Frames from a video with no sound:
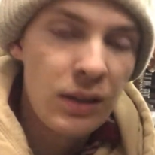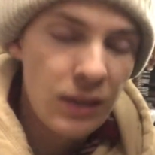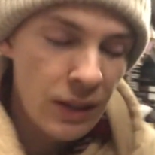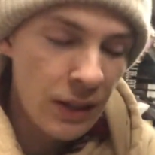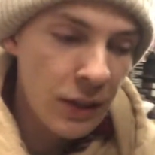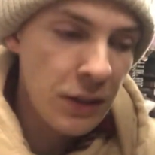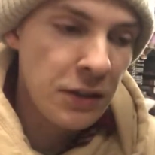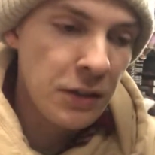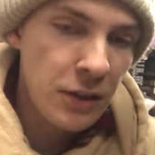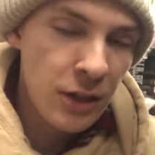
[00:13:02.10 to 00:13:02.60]

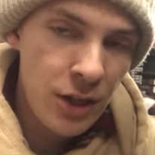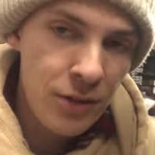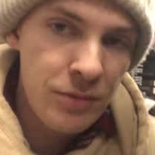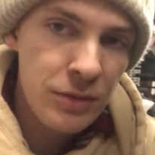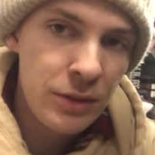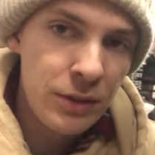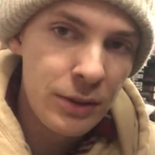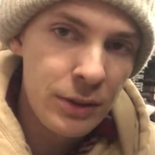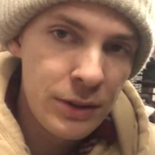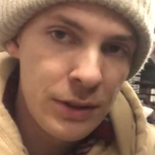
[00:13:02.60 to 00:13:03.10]
I can
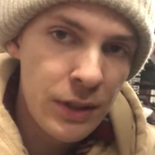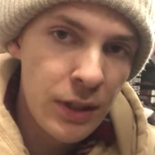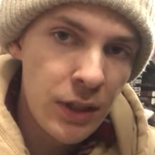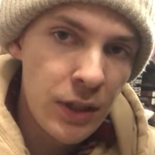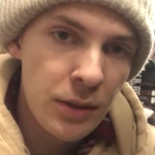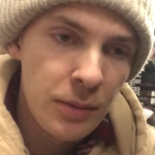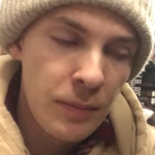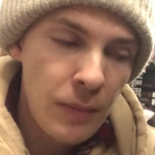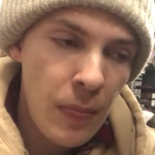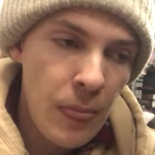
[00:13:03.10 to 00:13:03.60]
confidently
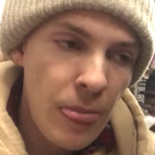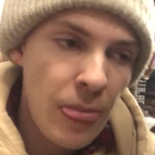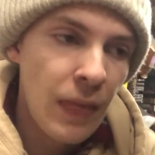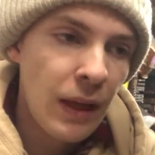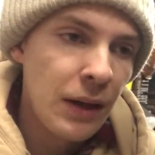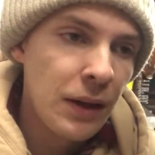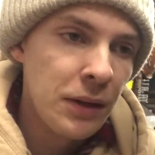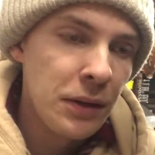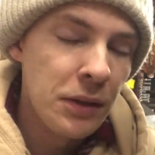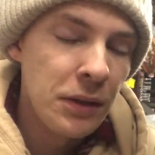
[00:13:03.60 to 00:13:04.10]
say
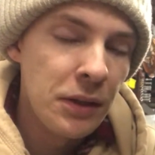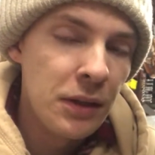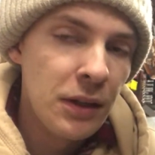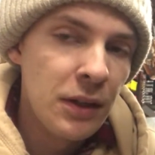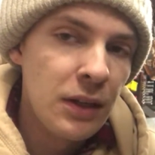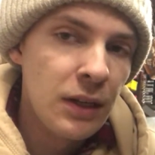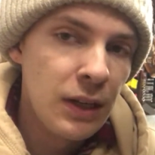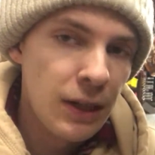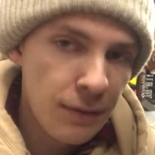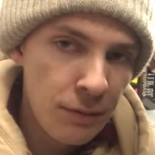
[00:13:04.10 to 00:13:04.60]
I
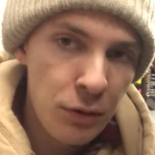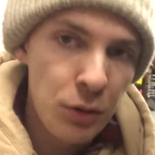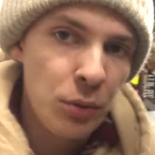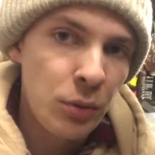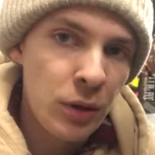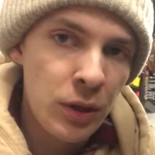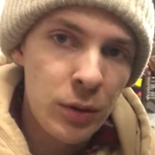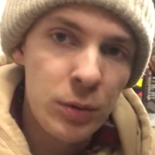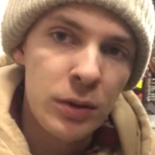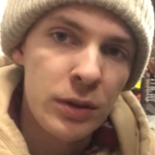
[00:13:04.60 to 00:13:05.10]
never
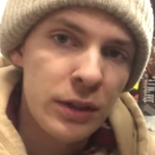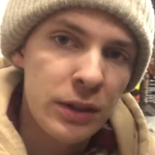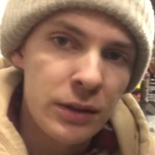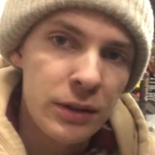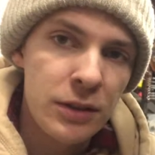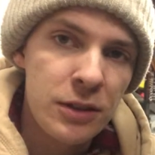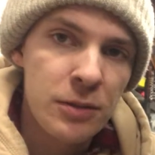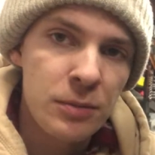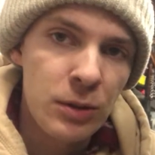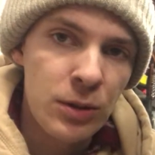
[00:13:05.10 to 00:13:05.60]
want to work on
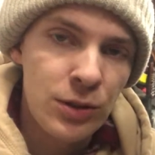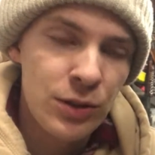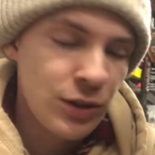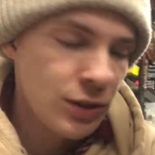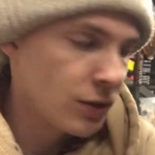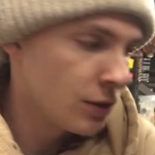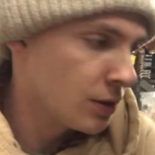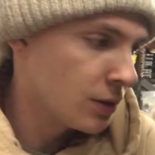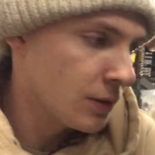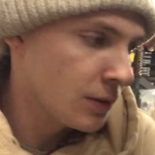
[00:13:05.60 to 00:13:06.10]
the
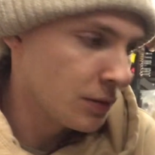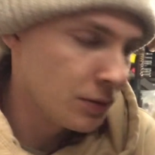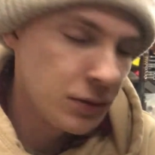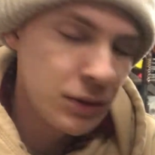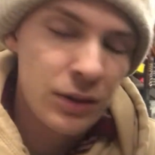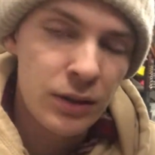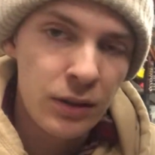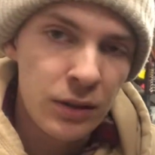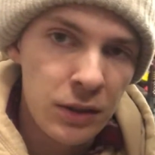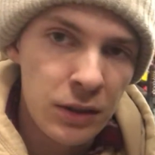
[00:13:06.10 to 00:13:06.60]
suspension of
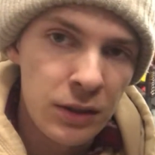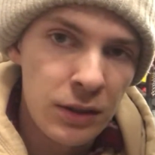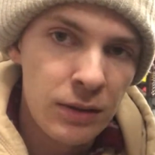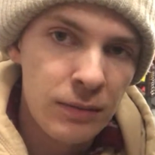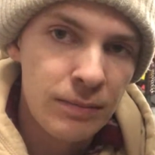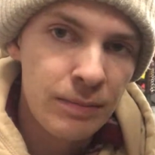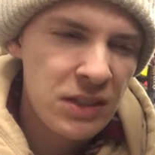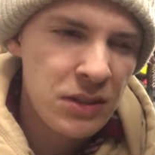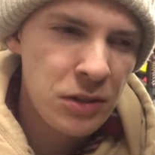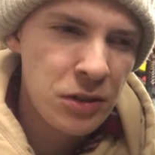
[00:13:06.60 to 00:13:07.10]
this car again.
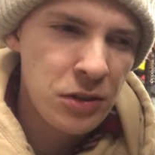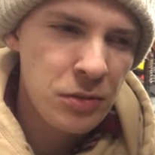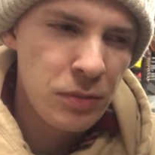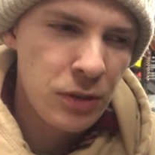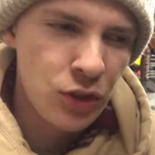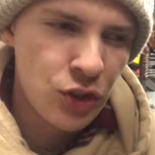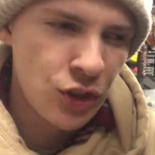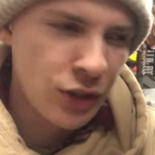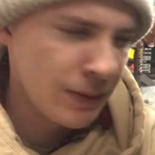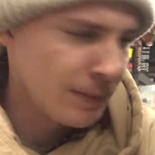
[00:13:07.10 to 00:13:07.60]

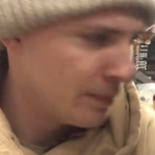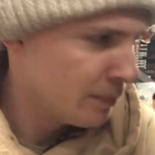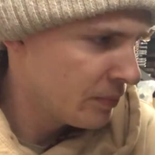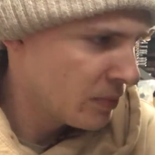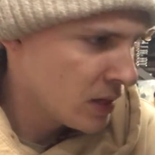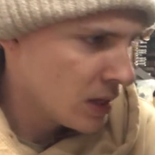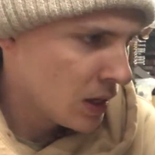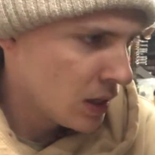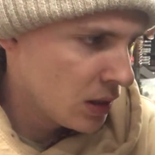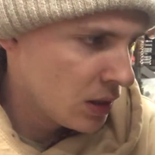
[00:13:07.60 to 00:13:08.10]
Suspension.
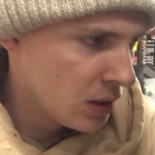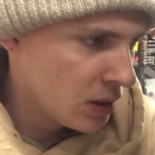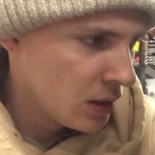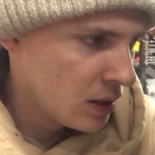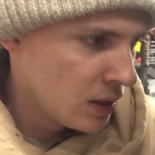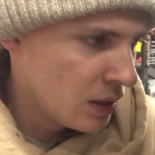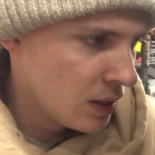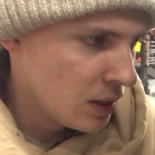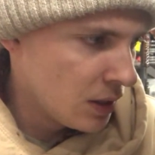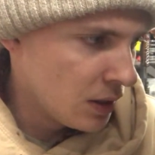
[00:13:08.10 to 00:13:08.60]

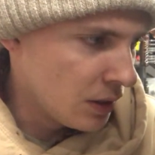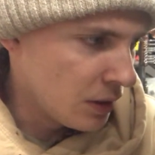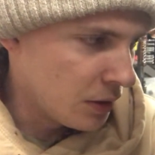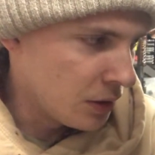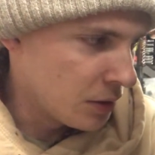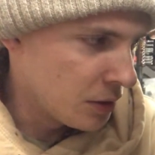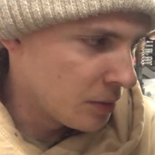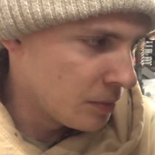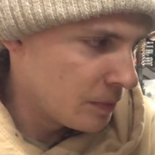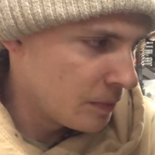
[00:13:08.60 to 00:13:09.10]

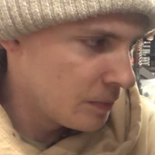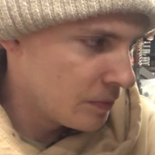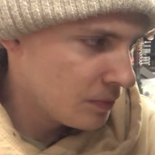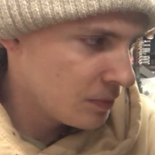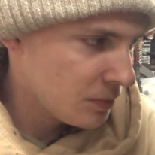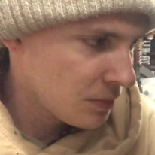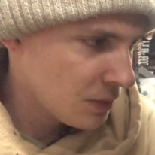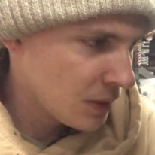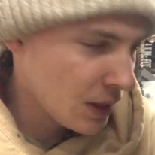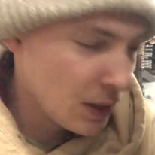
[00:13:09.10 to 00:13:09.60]
Probably
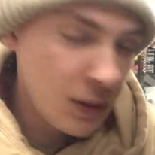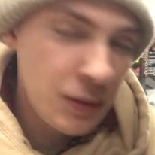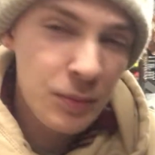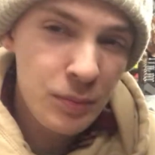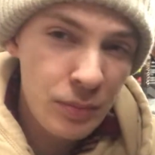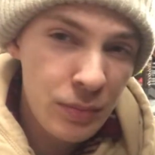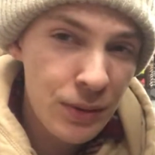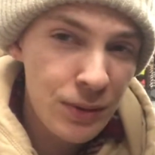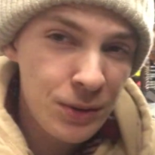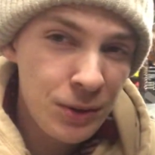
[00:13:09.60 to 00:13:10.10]

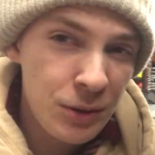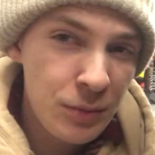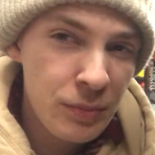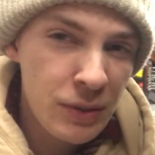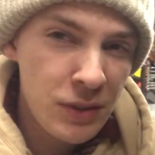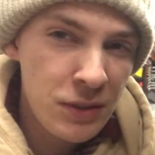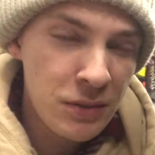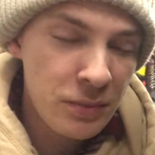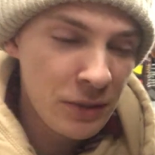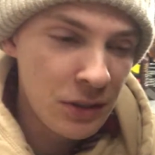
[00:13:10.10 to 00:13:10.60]
going to
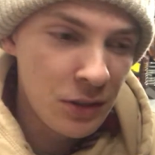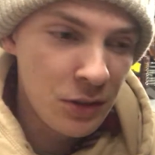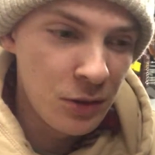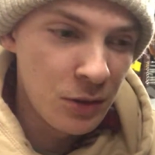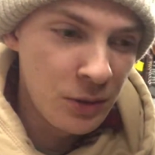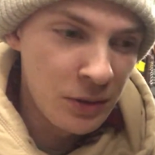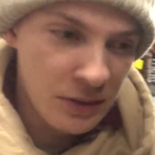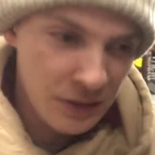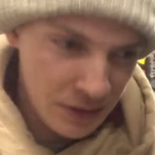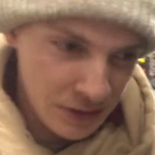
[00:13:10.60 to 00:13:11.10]
pay somebody to
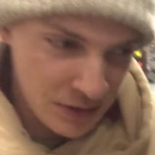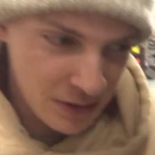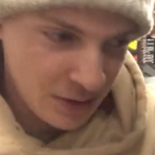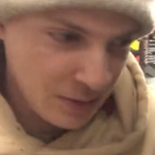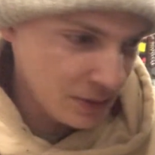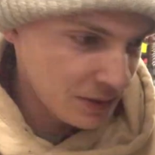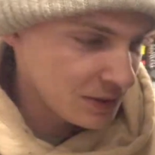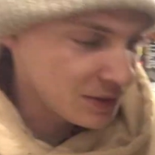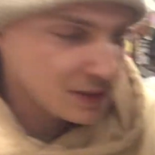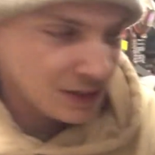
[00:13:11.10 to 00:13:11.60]
do it next
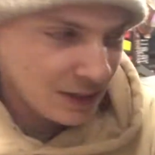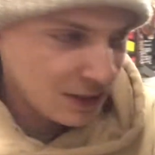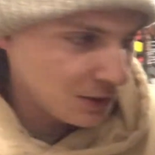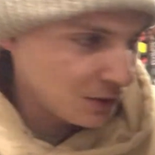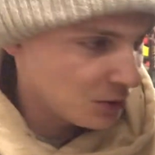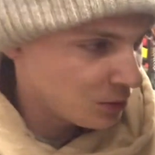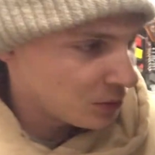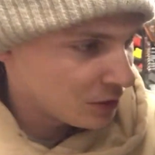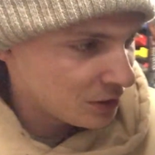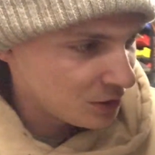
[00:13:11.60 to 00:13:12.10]
time because I
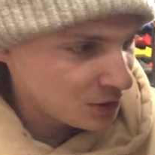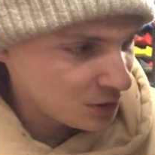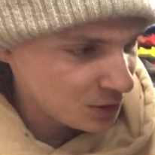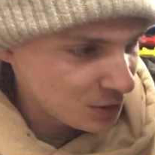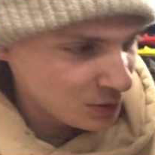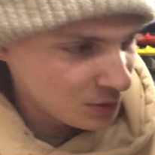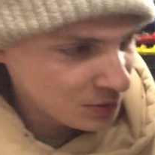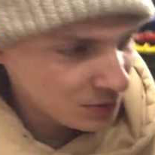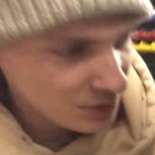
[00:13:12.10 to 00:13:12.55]
don't want to.